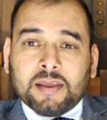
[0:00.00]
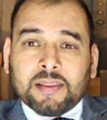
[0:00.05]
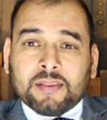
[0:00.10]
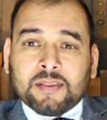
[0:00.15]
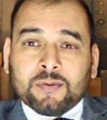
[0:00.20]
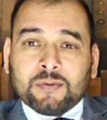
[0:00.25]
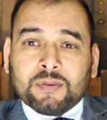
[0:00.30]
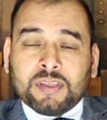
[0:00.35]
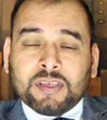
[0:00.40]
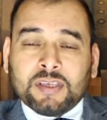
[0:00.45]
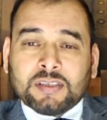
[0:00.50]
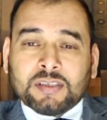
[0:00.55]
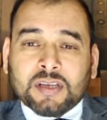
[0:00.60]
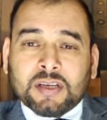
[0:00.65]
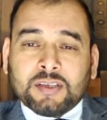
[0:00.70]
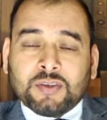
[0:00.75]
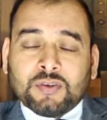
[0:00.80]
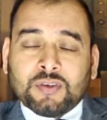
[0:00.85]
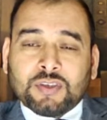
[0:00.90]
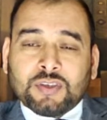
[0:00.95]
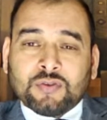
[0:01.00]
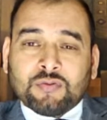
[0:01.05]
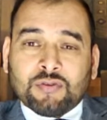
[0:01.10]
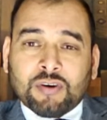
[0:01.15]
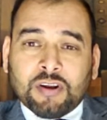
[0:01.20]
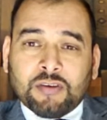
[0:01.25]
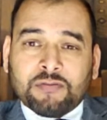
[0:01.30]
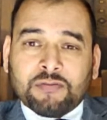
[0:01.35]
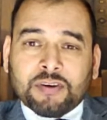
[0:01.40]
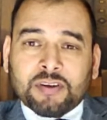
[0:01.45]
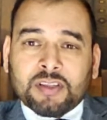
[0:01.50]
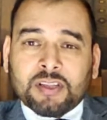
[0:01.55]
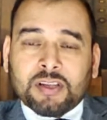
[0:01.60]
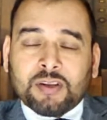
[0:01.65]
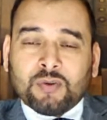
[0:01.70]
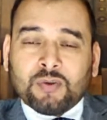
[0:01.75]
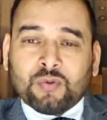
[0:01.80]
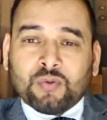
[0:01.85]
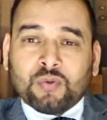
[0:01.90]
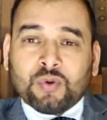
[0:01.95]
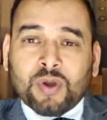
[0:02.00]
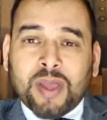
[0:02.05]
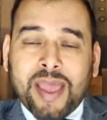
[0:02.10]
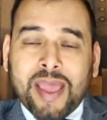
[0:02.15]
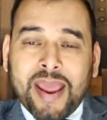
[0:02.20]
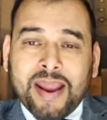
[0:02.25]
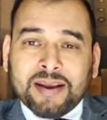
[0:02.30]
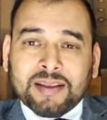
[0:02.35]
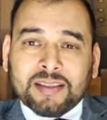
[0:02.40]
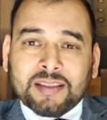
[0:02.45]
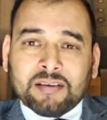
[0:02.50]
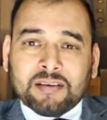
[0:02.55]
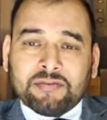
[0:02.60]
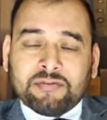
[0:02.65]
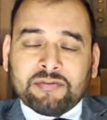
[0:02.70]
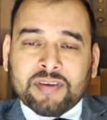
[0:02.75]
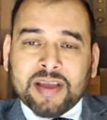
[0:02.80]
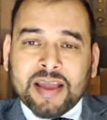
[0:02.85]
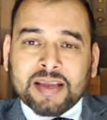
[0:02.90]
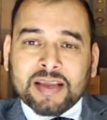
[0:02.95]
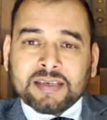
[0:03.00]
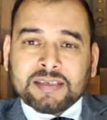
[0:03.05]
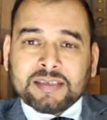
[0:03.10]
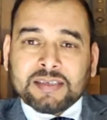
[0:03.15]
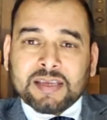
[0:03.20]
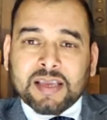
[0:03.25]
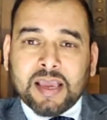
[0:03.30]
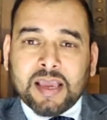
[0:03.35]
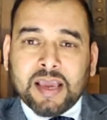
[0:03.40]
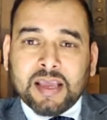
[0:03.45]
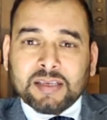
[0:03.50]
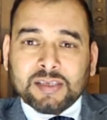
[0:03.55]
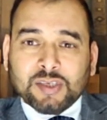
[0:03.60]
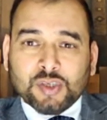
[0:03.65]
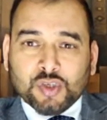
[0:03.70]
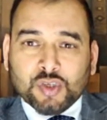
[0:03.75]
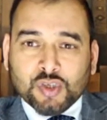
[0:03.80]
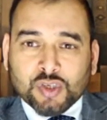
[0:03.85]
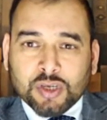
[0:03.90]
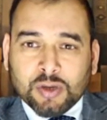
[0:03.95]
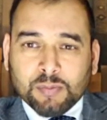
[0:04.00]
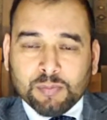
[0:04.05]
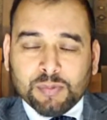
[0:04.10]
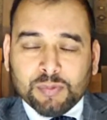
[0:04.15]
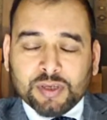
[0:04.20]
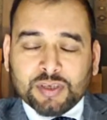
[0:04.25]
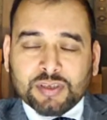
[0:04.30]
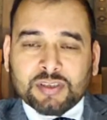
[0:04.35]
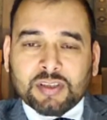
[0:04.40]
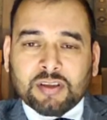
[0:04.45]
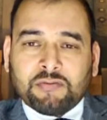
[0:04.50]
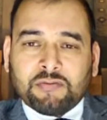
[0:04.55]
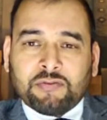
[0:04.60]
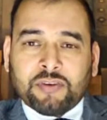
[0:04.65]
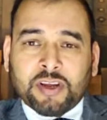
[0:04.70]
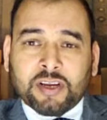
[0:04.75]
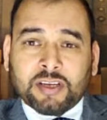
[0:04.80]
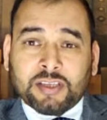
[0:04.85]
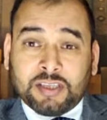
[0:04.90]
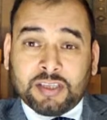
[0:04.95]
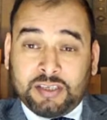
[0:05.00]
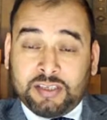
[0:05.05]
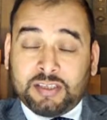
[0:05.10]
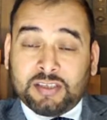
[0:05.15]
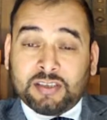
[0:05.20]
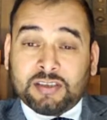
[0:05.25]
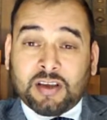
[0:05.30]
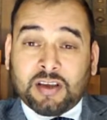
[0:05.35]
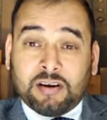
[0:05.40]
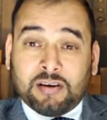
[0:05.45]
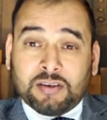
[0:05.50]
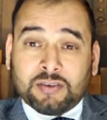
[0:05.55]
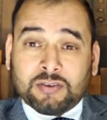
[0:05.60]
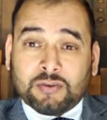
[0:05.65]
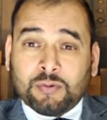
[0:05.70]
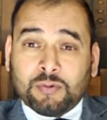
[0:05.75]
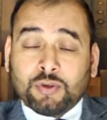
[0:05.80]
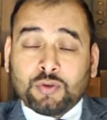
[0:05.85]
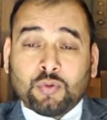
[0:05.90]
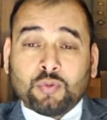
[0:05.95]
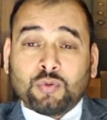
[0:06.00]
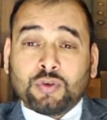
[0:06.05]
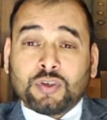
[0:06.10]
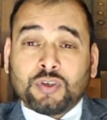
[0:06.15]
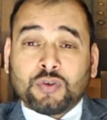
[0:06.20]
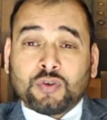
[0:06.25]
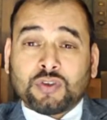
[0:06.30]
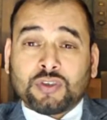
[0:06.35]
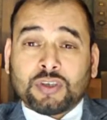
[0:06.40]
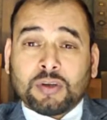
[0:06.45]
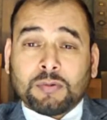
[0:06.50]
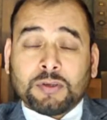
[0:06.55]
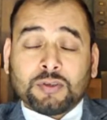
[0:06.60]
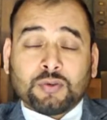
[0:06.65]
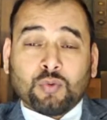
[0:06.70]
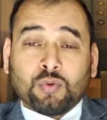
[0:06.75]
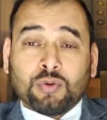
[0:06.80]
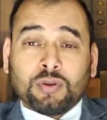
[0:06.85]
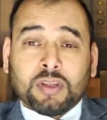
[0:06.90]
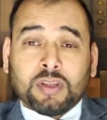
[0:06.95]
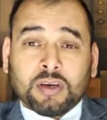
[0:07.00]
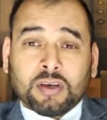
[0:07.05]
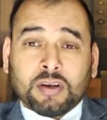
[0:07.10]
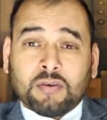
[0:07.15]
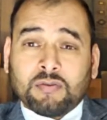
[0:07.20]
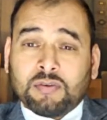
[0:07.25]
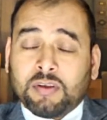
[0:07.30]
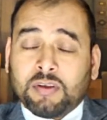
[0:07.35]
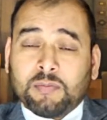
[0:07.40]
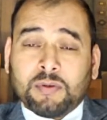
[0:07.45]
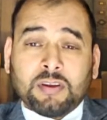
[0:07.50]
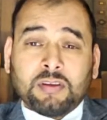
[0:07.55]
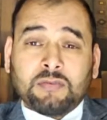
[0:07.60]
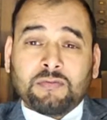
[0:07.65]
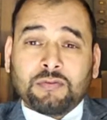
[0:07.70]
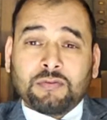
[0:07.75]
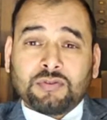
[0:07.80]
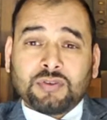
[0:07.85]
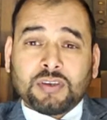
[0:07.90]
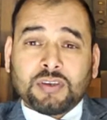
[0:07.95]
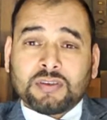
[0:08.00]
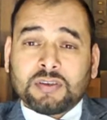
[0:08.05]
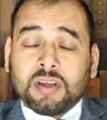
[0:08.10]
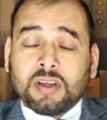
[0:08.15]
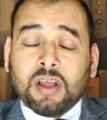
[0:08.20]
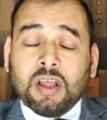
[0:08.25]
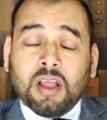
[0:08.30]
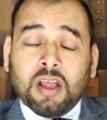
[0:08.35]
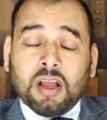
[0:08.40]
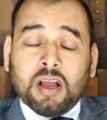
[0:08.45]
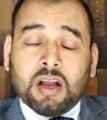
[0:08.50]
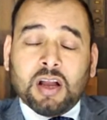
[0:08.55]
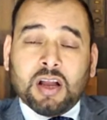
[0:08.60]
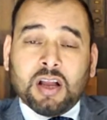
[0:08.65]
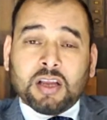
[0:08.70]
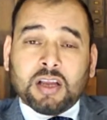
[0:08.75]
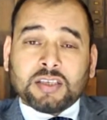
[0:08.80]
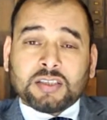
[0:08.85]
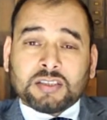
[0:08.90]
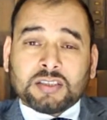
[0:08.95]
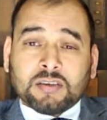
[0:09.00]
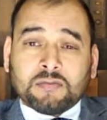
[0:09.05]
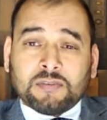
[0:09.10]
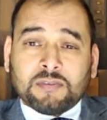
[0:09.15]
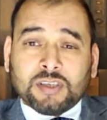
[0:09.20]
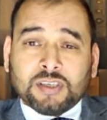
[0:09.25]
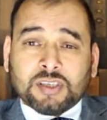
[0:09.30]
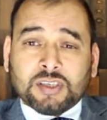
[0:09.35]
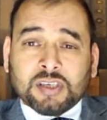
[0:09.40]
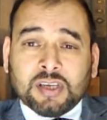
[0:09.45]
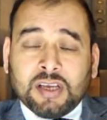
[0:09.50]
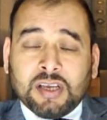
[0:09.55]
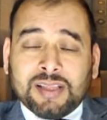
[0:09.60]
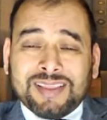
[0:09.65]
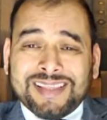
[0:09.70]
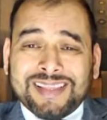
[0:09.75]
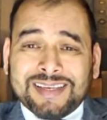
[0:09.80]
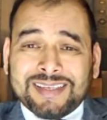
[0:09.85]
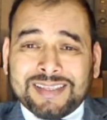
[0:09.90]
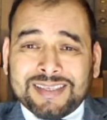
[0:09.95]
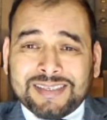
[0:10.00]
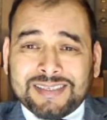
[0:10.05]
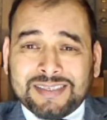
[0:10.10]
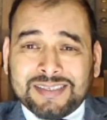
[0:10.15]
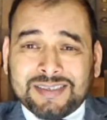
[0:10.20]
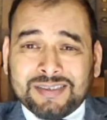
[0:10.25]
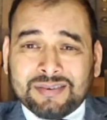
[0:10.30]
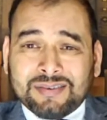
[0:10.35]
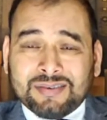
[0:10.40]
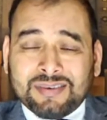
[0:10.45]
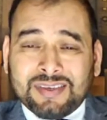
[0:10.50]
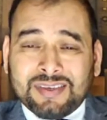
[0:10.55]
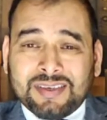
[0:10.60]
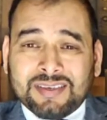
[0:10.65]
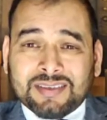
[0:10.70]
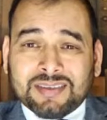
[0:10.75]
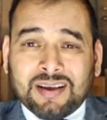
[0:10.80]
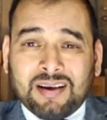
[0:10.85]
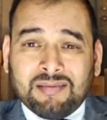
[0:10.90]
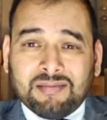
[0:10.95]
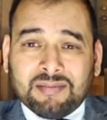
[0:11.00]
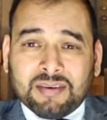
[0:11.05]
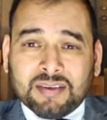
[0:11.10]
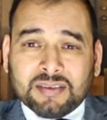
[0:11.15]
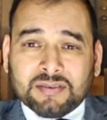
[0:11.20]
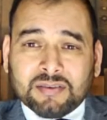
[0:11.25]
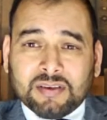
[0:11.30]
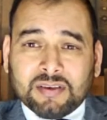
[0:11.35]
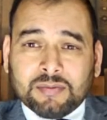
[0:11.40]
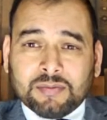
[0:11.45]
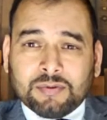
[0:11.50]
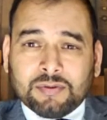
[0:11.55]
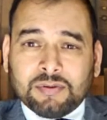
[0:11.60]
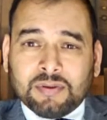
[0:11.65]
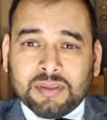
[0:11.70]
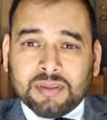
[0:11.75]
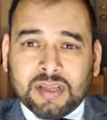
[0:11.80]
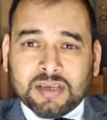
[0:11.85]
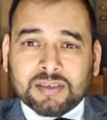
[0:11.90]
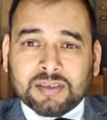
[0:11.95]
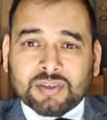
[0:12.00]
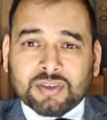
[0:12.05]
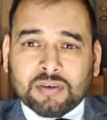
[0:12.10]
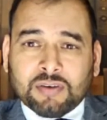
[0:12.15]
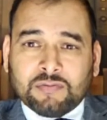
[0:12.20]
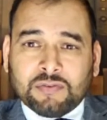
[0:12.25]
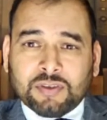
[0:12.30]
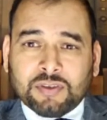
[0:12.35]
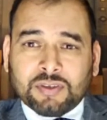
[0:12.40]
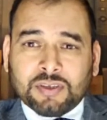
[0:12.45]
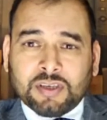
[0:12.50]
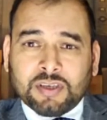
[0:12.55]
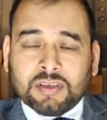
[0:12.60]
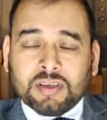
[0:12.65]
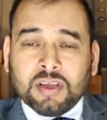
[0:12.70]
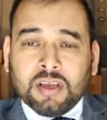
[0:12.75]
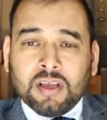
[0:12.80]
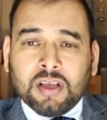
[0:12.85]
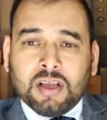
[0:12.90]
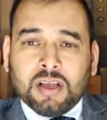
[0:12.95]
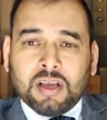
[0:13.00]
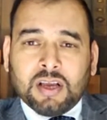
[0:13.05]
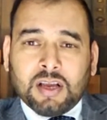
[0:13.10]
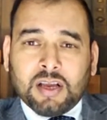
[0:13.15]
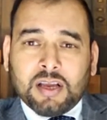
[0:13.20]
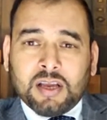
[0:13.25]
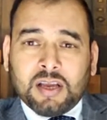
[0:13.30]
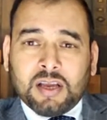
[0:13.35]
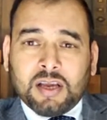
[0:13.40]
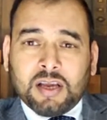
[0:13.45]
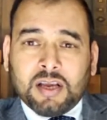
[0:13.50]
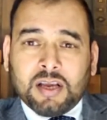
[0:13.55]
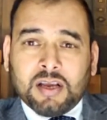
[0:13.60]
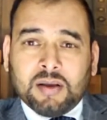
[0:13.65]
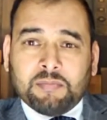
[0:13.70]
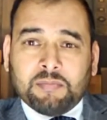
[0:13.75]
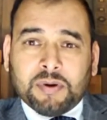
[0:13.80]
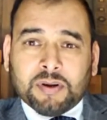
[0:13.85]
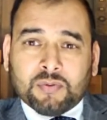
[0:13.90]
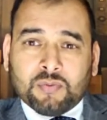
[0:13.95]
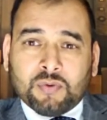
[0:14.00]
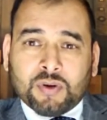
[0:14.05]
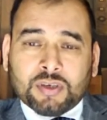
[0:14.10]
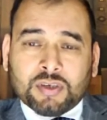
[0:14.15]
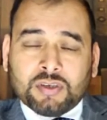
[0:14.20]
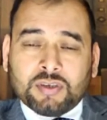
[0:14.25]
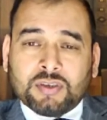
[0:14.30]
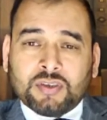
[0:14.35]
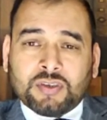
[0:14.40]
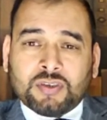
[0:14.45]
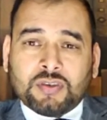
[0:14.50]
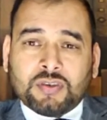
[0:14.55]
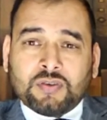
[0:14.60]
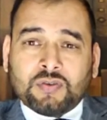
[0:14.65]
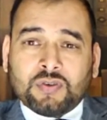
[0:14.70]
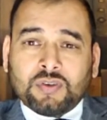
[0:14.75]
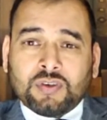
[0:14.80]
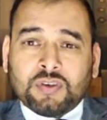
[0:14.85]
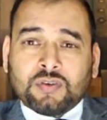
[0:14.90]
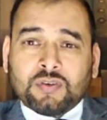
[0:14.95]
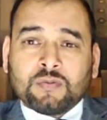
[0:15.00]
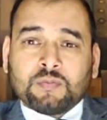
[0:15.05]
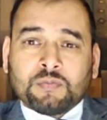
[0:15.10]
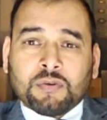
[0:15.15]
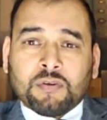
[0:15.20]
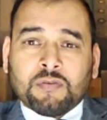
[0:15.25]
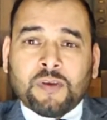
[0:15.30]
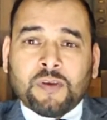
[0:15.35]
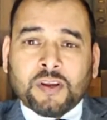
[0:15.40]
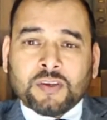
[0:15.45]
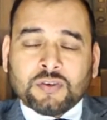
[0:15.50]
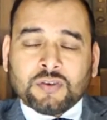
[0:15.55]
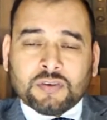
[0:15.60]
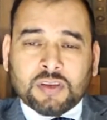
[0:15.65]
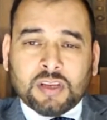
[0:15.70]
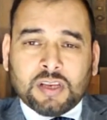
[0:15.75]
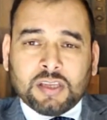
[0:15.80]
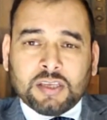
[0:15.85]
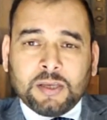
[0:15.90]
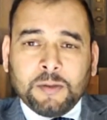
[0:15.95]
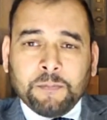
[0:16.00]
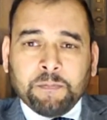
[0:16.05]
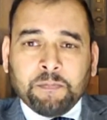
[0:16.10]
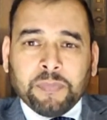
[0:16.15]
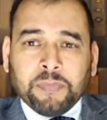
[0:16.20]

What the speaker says: So these are, you need to refer the law and the fact and establish the fact that this is unreasonable. You don't need to establish all the ground. Even if you just establish that the decision is unreasonable, that is sufficient. But what you need to do, you need to professionally